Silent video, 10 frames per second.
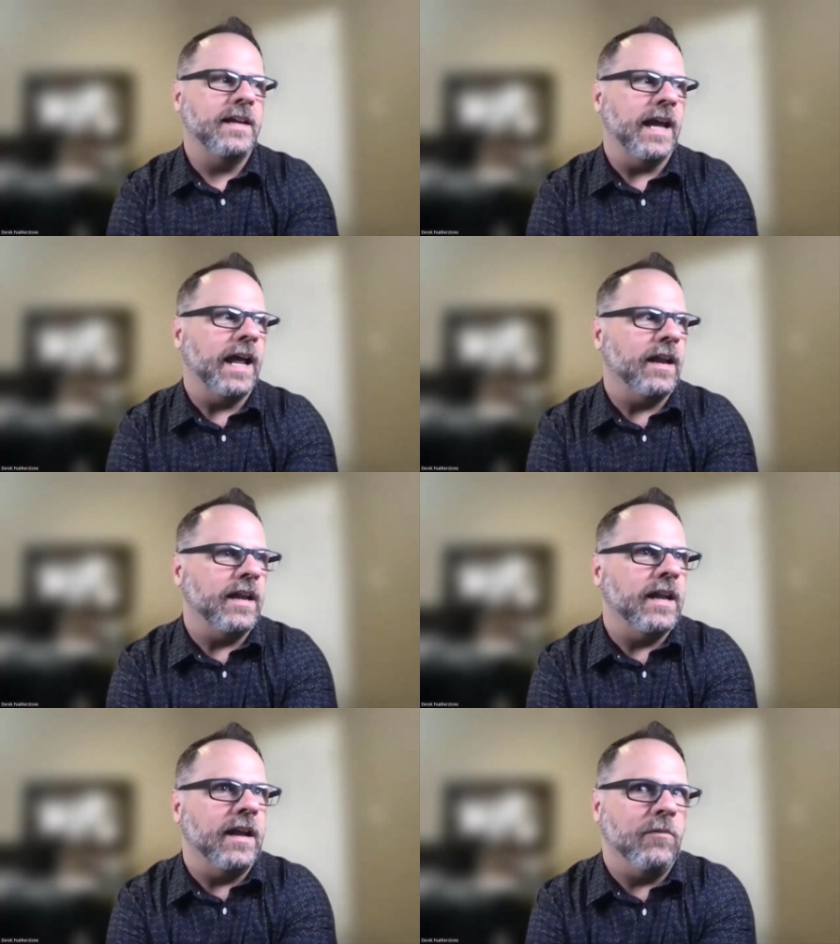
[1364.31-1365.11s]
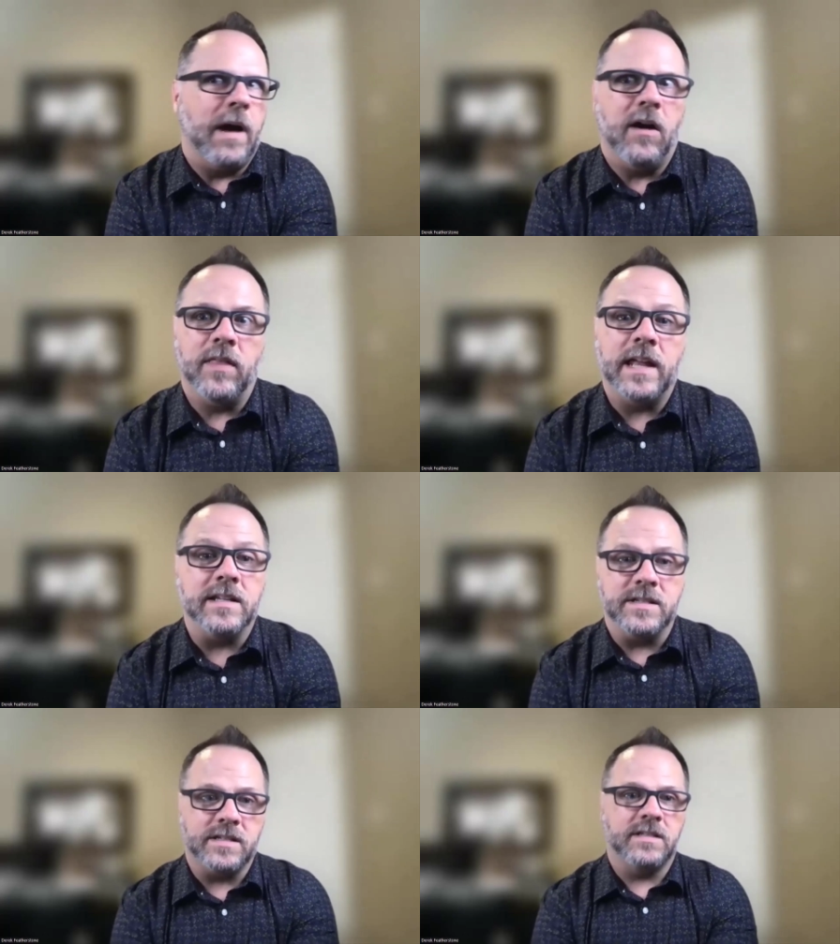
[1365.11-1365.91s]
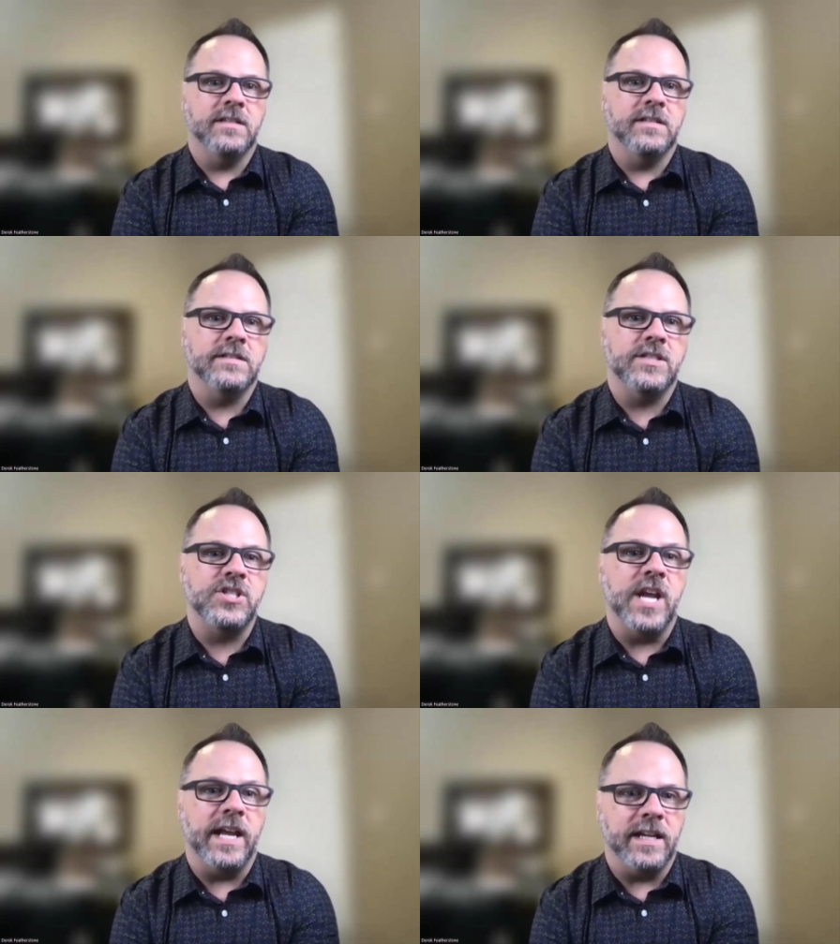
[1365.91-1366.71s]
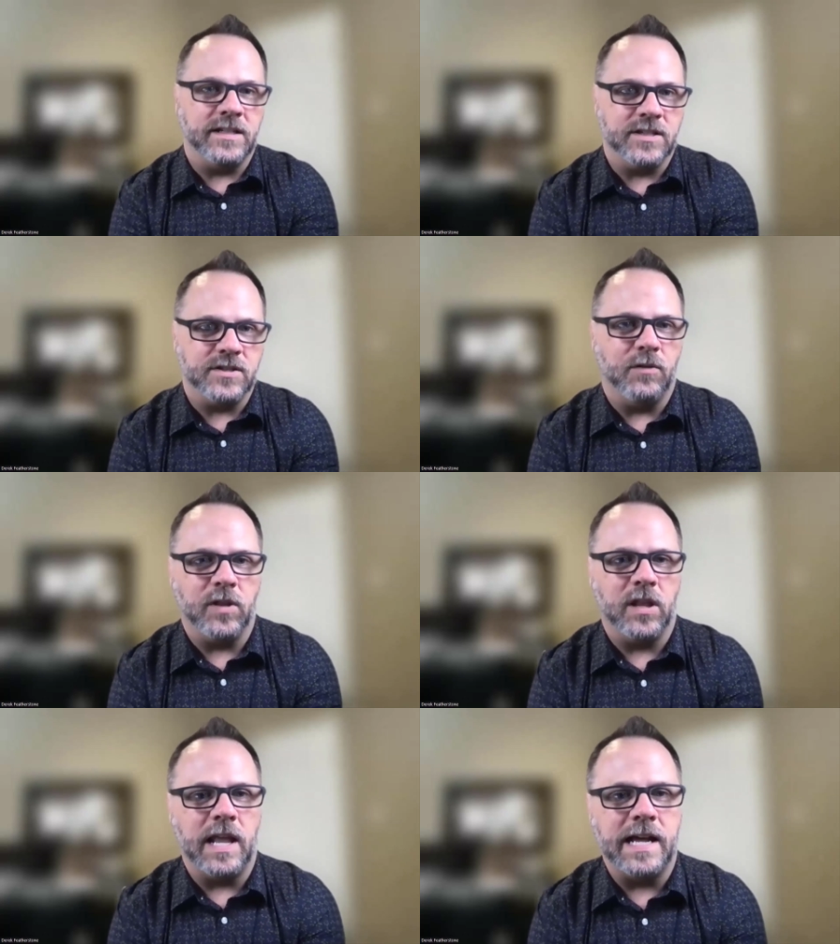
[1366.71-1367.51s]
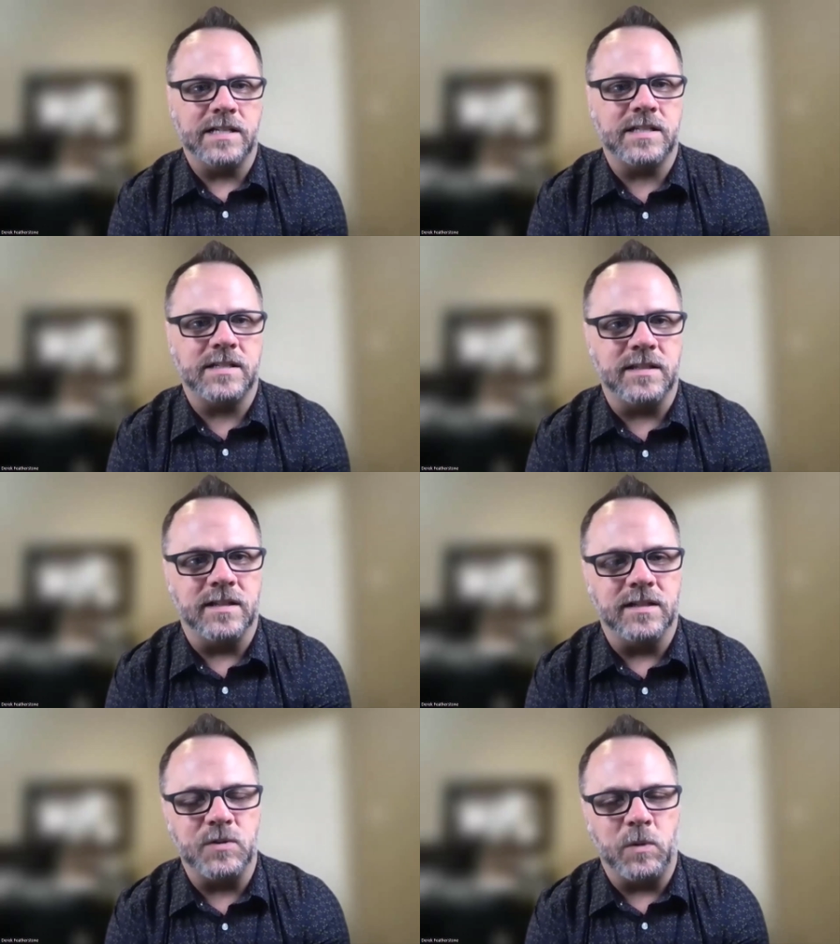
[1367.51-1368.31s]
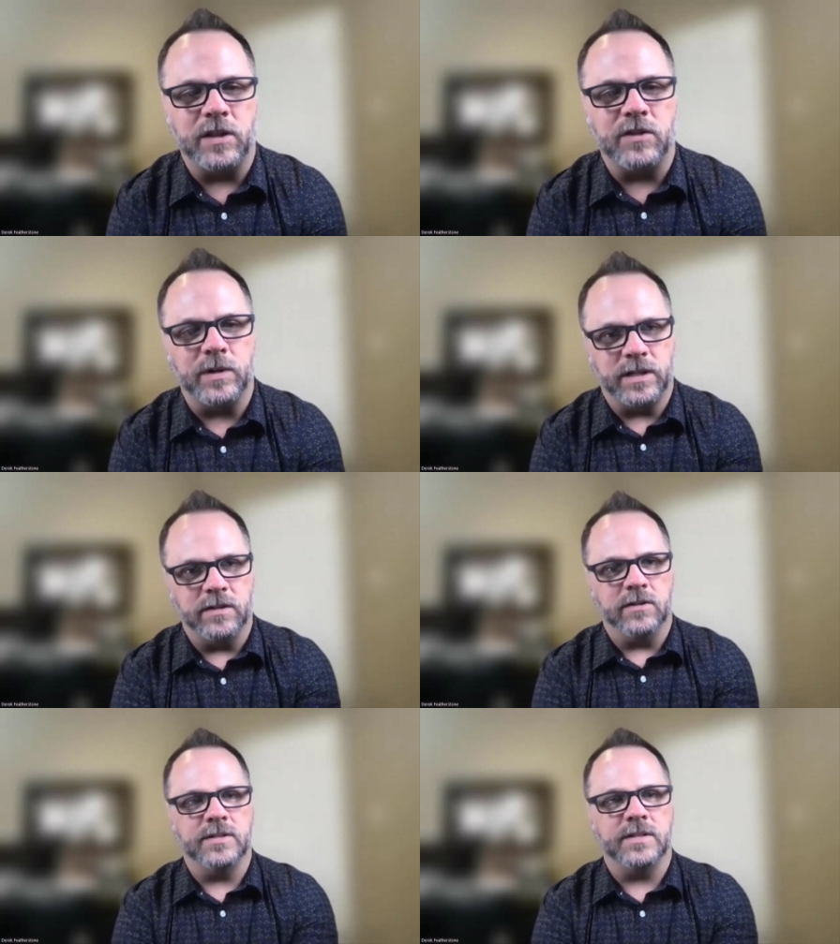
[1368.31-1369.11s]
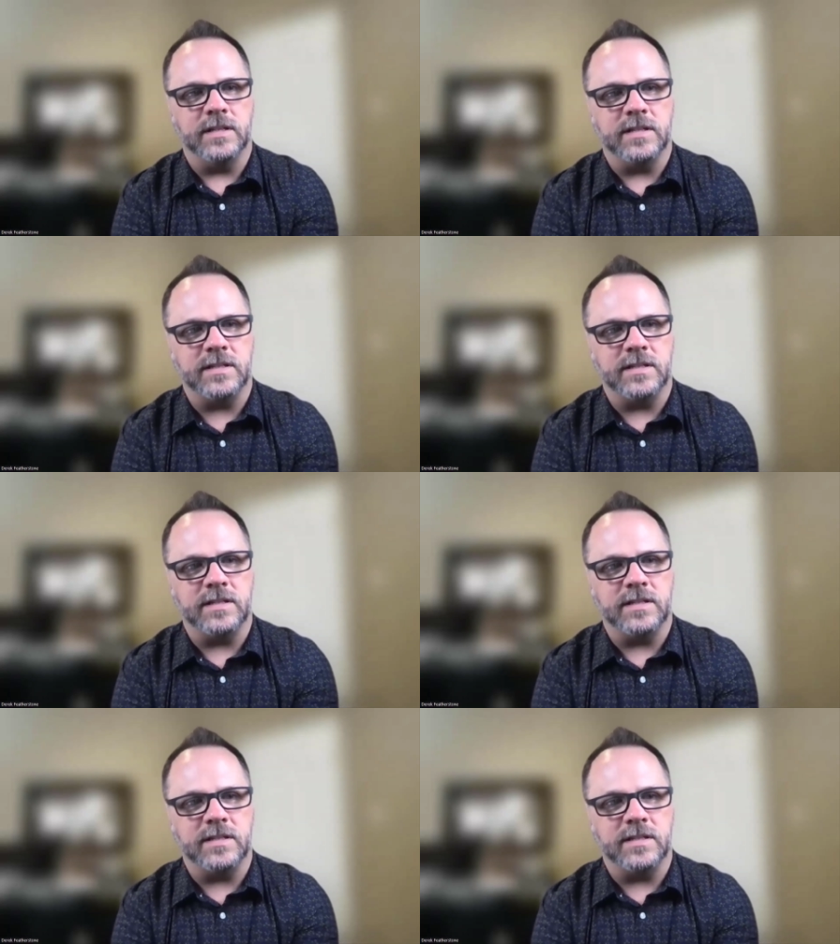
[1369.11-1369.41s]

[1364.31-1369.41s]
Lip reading: And wow, that has changed over the last 23 years.